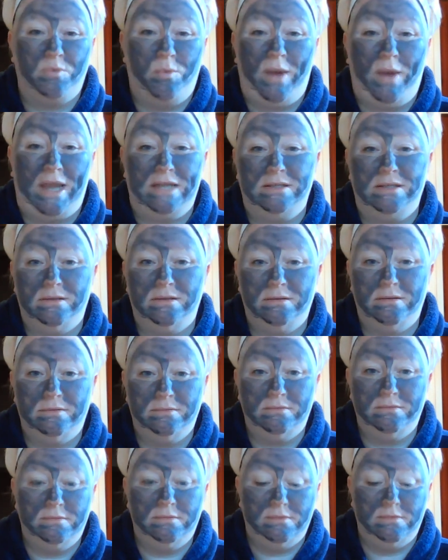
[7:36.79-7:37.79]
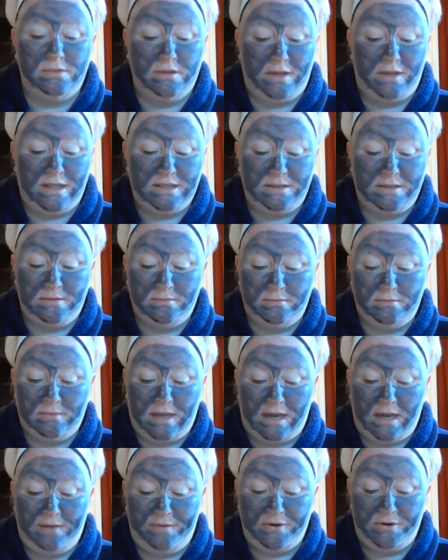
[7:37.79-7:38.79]
weight. So that's
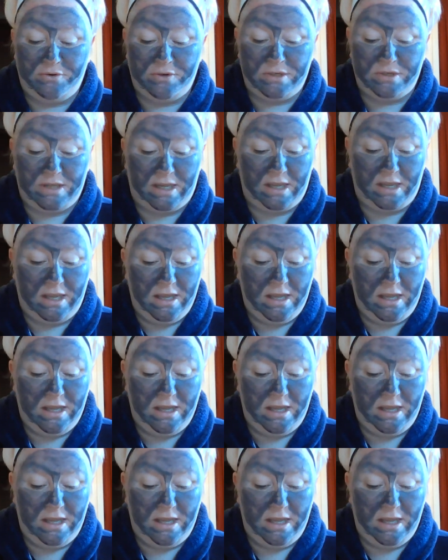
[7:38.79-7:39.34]
kind of interesting.